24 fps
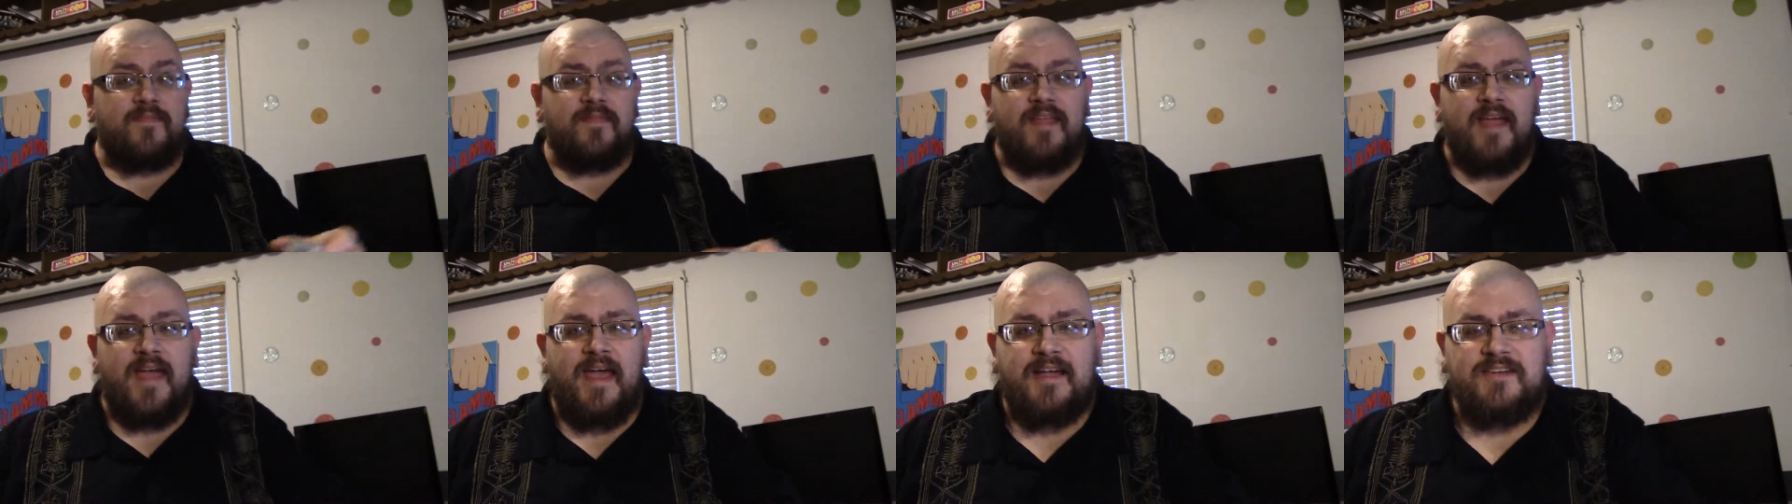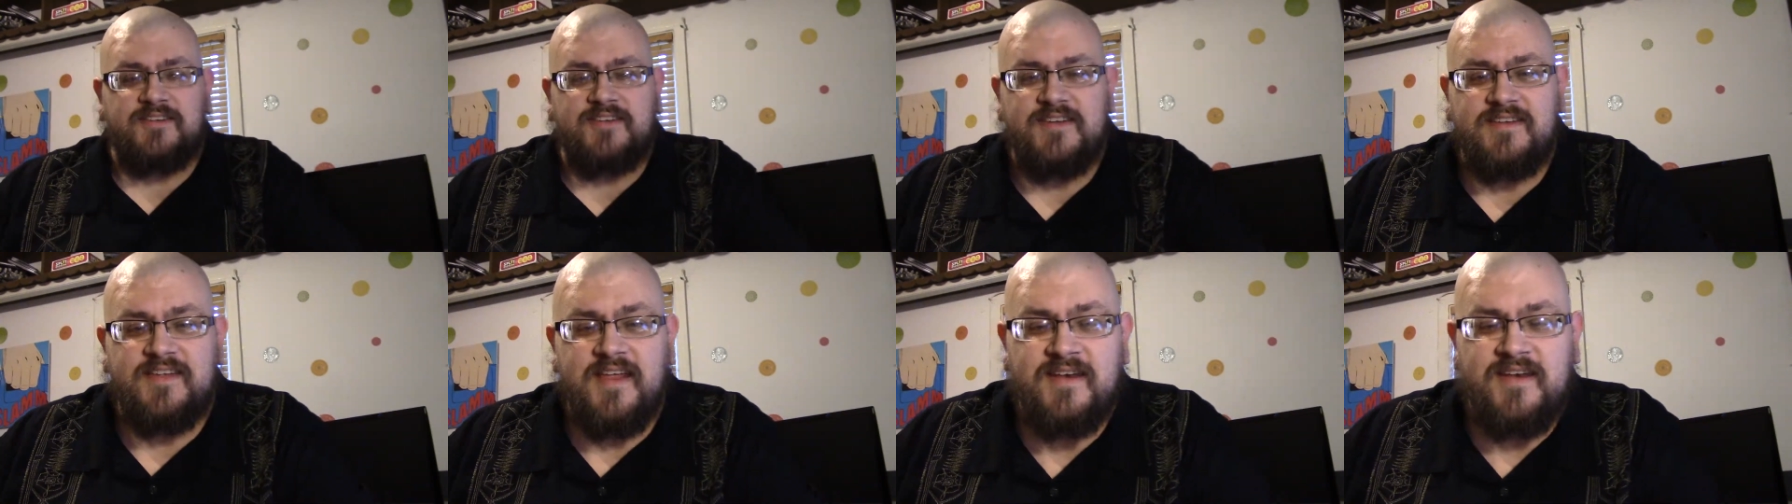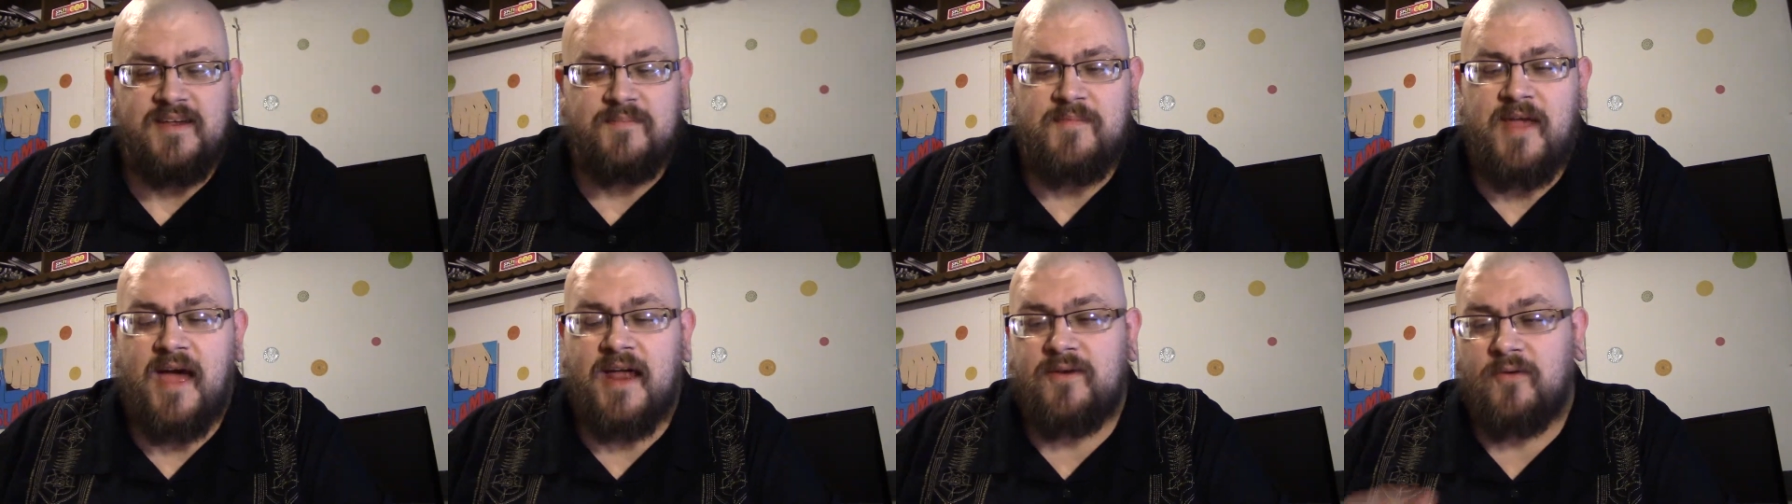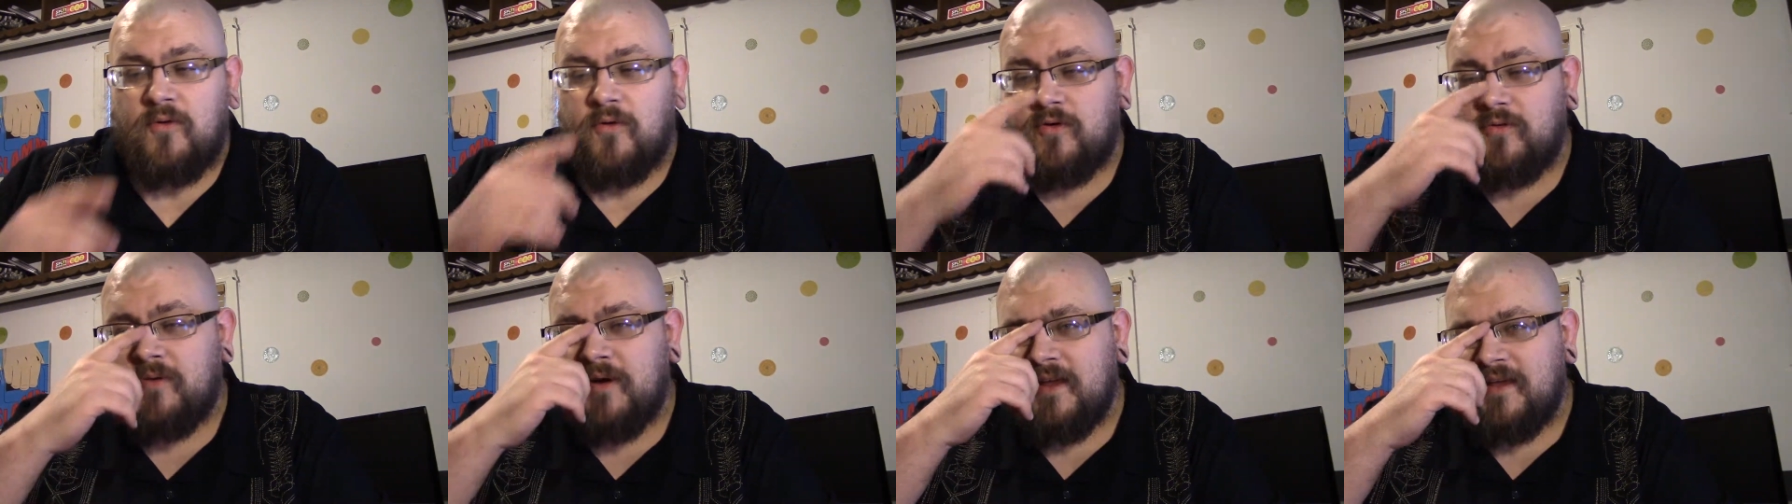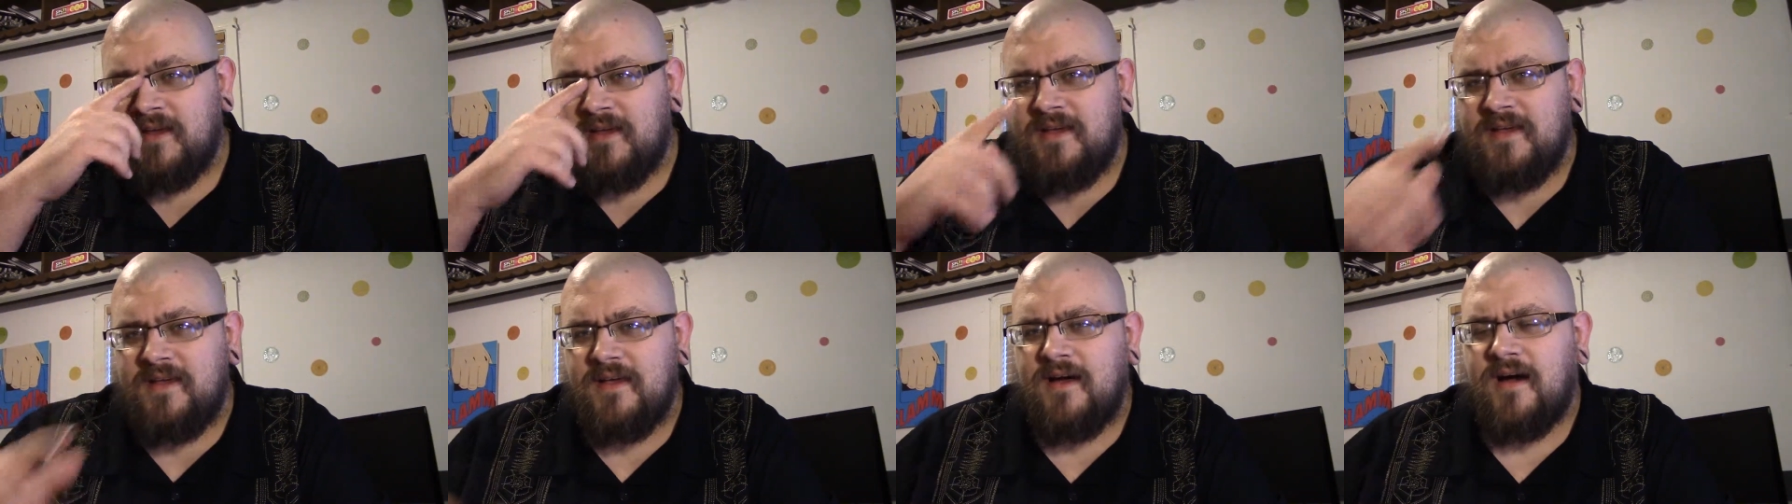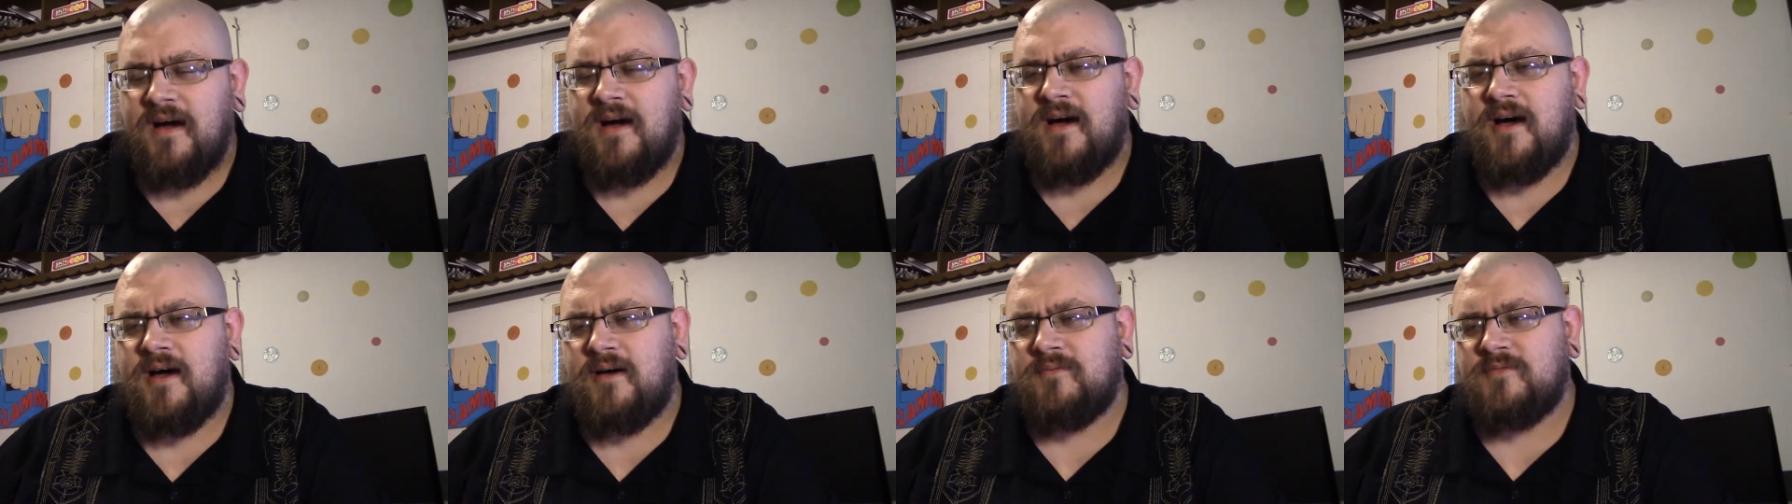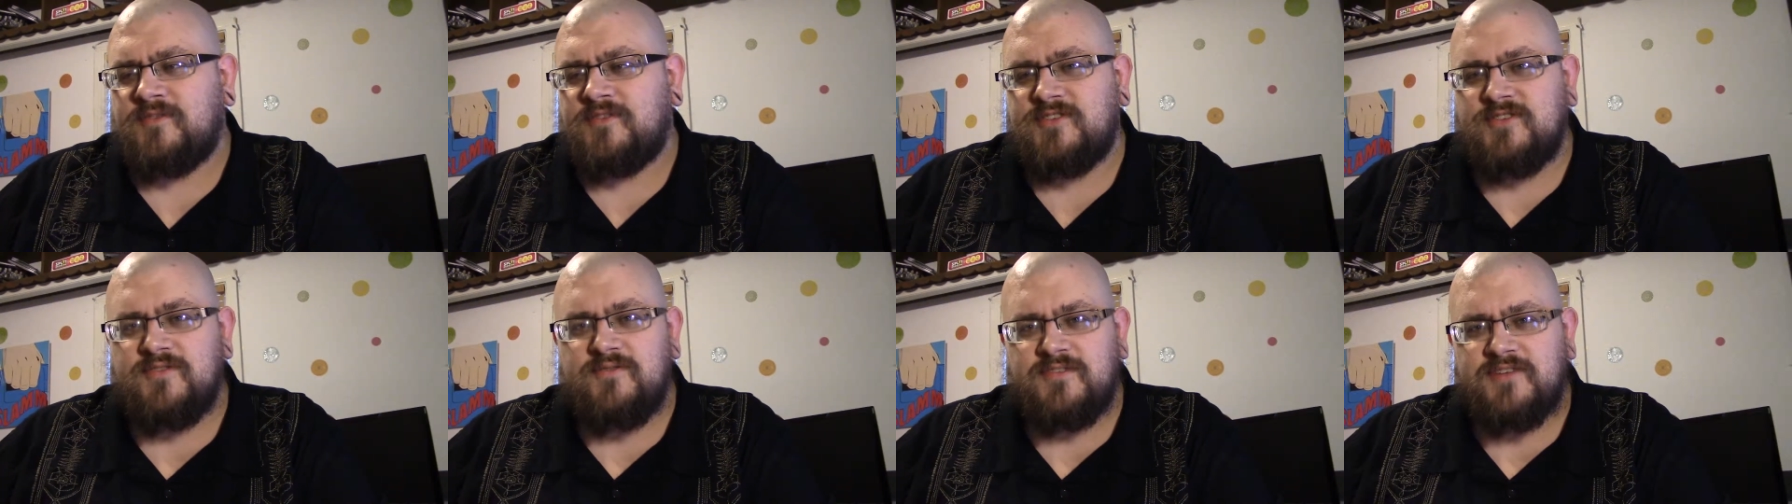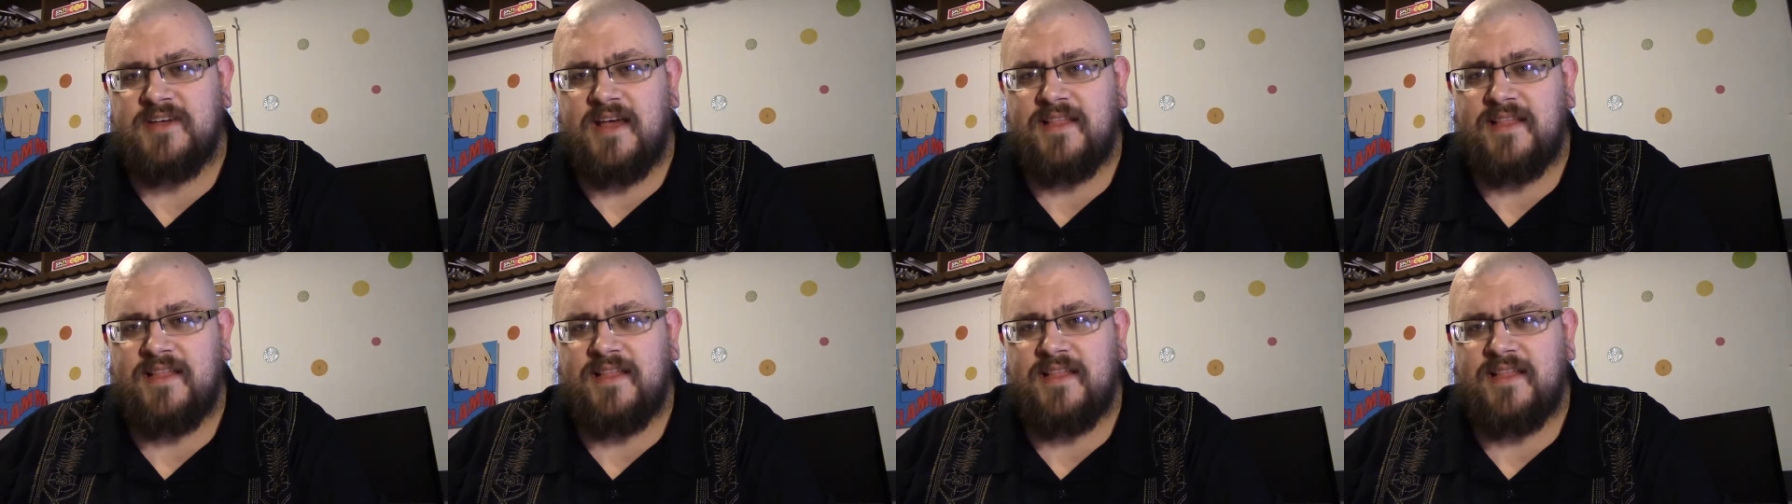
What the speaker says: actually ended up not ordering Snus